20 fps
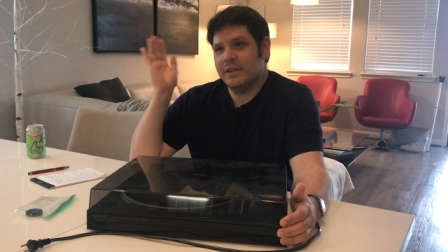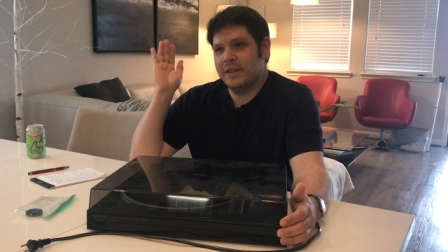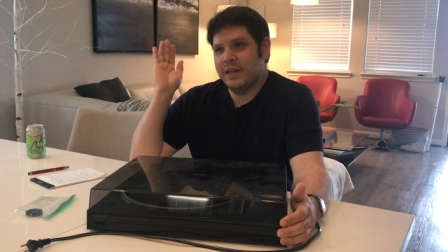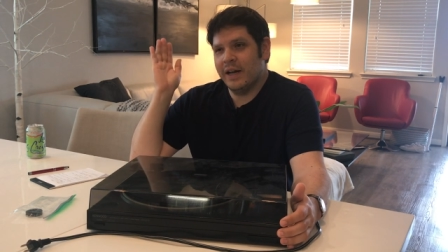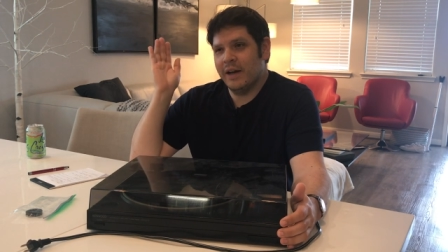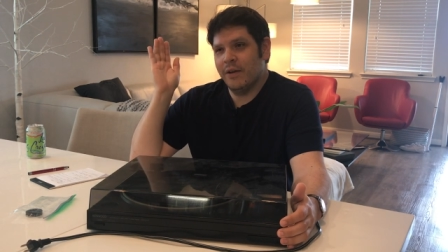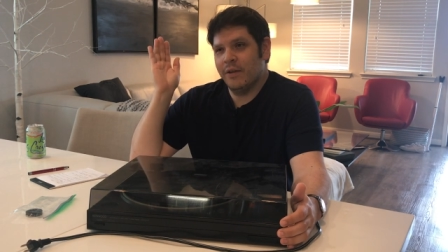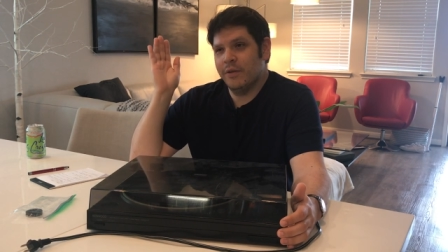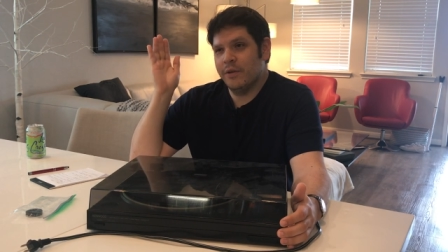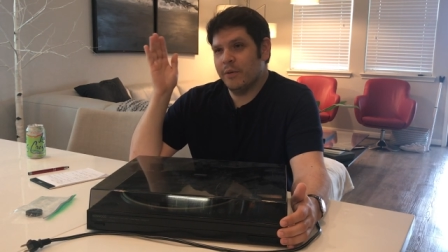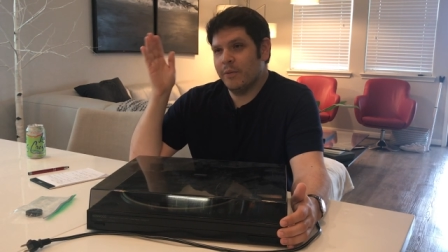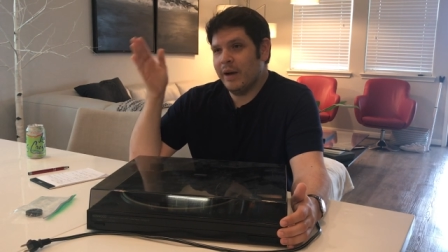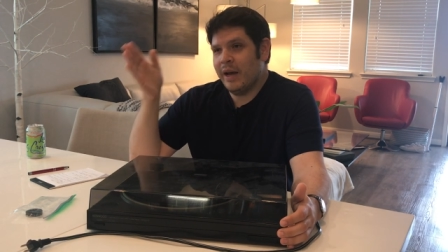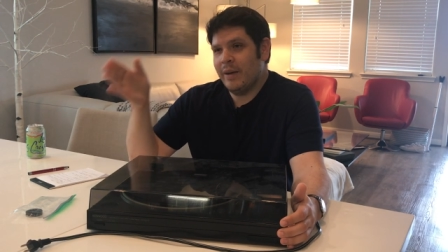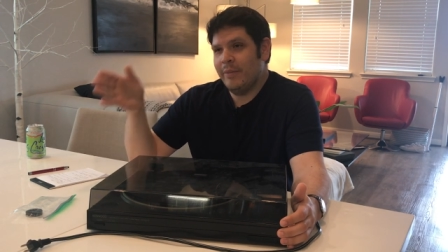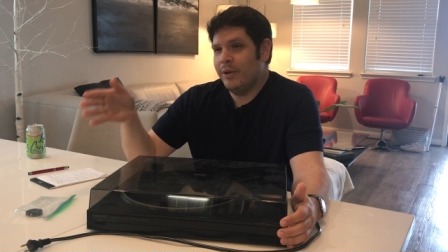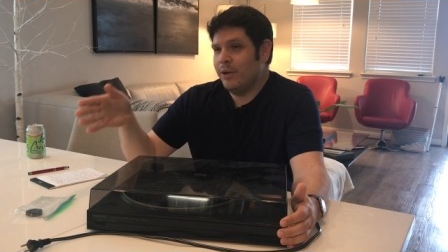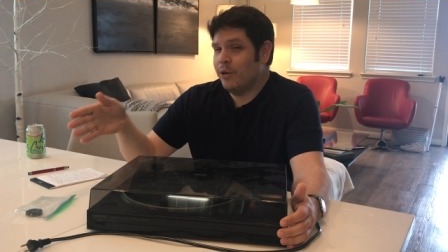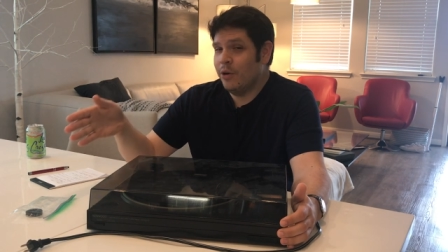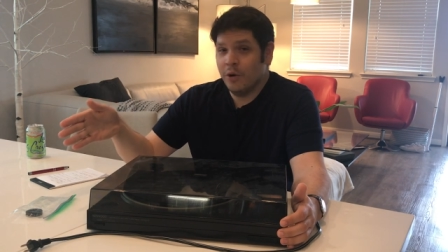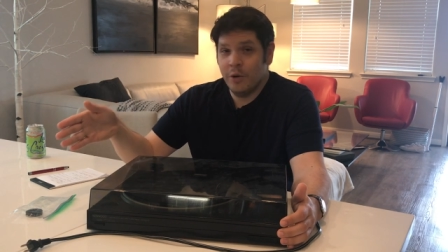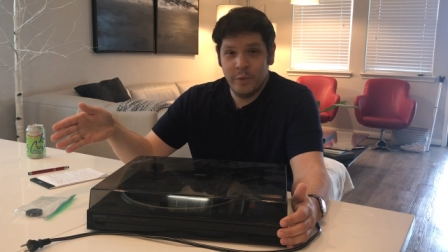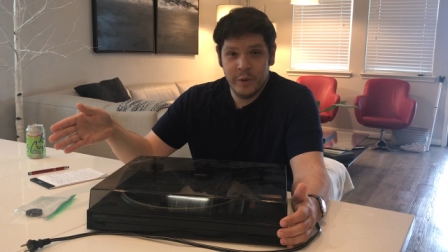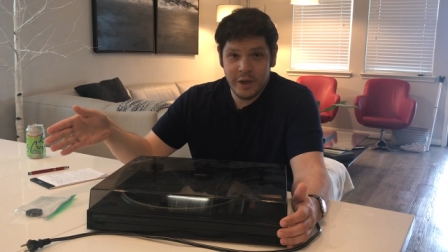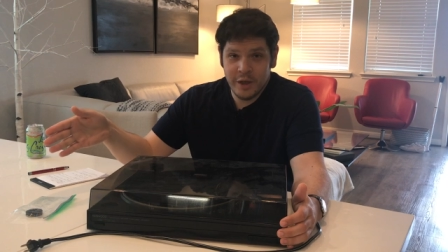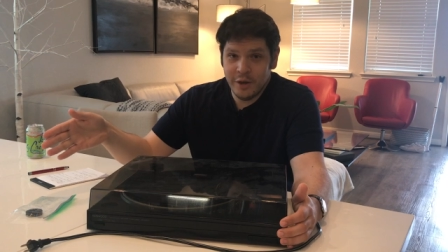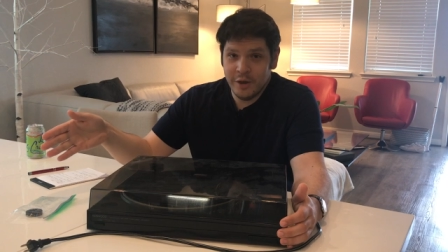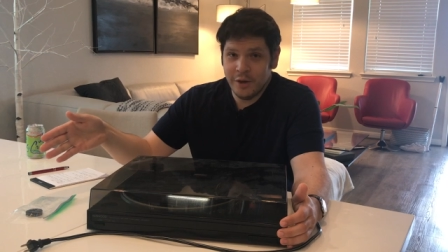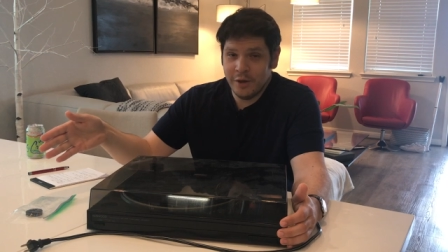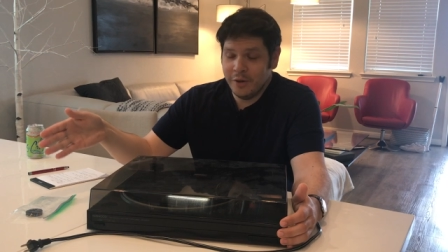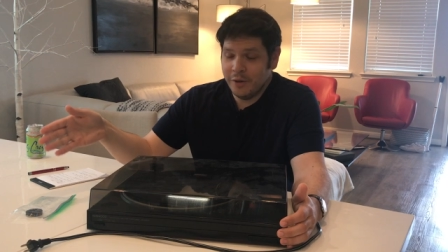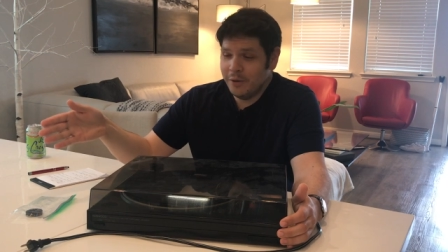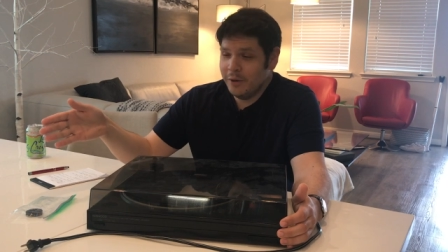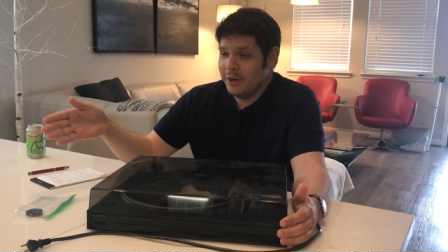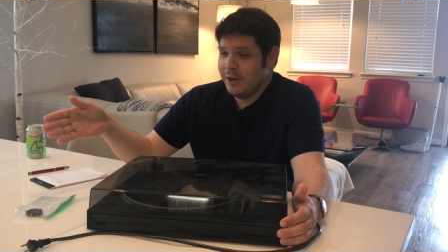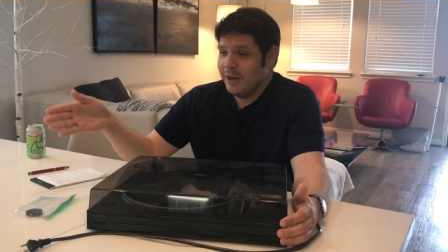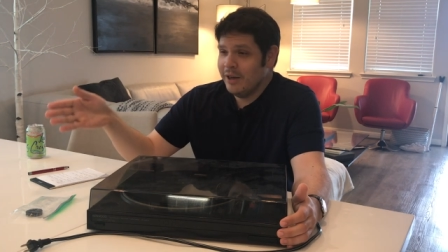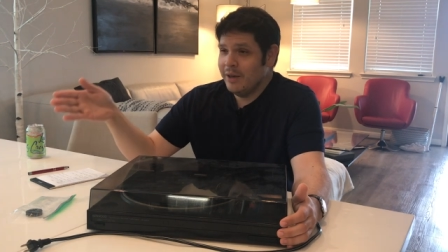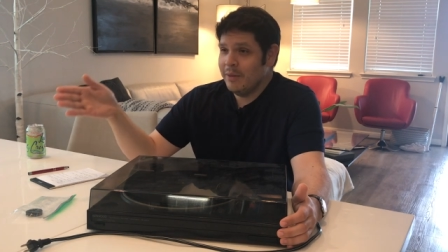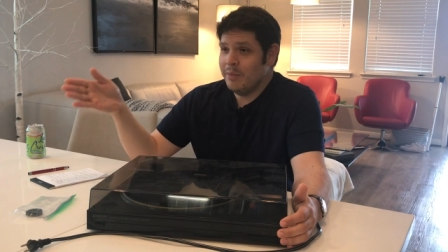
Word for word: down the rabbit hole we go,